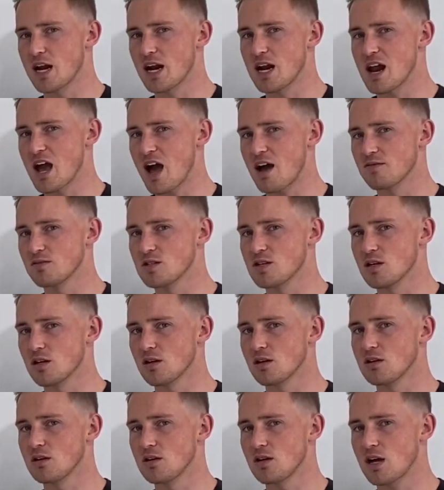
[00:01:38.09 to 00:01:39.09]
I'd have
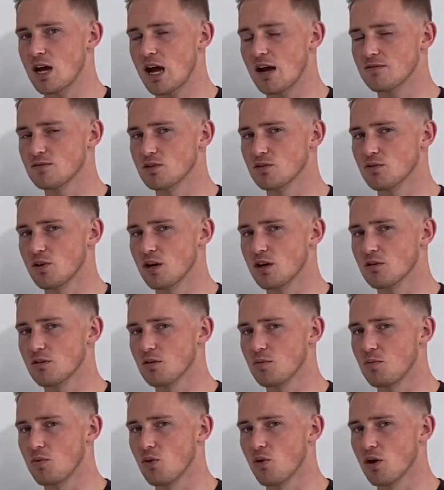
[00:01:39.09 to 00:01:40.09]
to run a
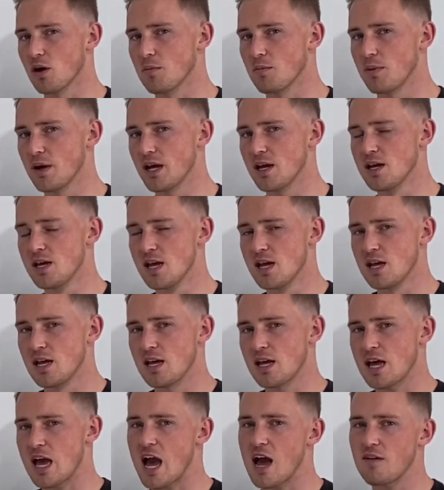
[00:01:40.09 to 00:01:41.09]
report, but
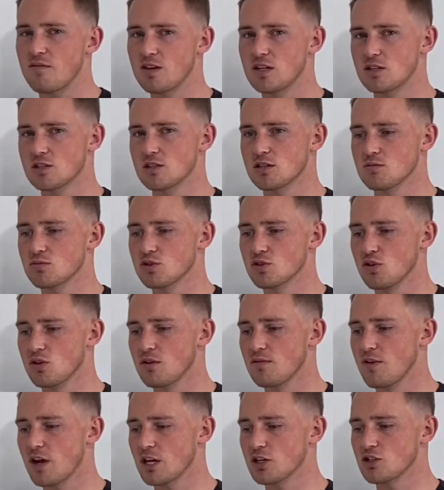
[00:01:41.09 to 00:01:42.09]
having some sort
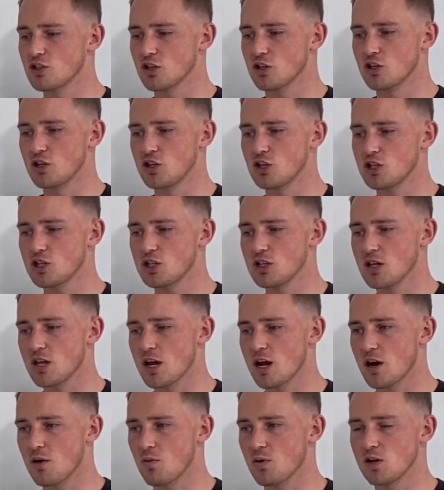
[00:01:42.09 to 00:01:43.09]
of extra cushion
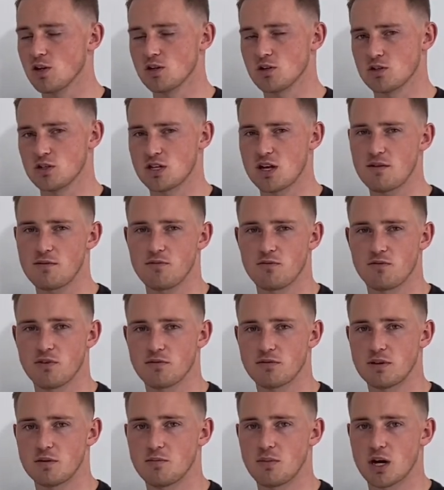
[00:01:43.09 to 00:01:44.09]
there where you're saving
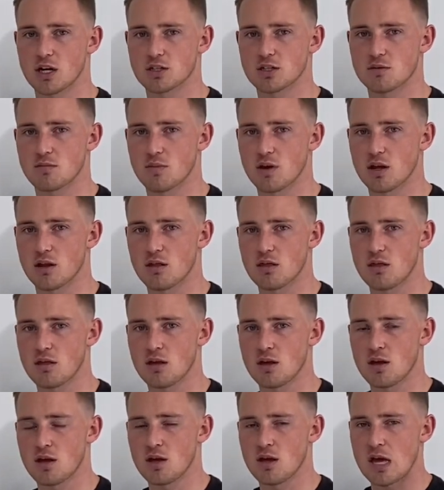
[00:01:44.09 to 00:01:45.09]
$50 a month,
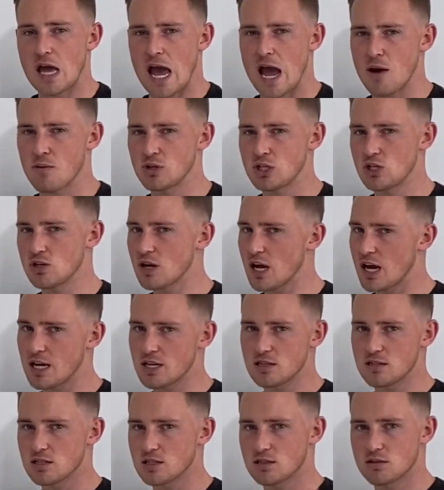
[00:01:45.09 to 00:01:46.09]
how would you
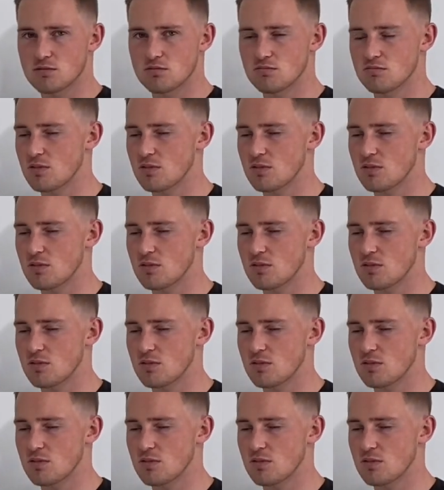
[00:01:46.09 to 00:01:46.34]
guys